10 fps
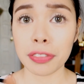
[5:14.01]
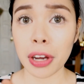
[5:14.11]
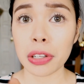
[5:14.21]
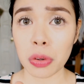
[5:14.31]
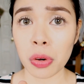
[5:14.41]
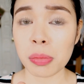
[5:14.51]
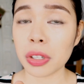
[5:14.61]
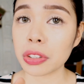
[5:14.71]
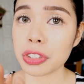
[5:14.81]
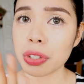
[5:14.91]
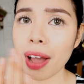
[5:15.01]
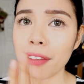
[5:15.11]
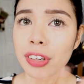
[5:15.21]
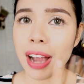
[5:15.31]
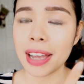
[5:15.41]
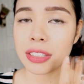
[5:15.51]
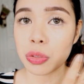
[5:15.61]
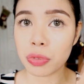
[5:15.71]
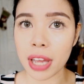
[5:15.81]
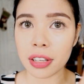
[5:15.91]
very normal to have your
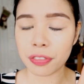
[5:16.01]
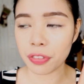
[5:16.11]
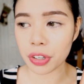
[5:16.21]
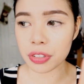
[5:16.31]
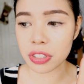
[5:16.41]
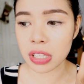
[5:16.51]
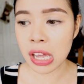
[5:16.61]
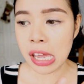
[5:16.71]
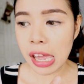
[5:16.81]
eyes red at first,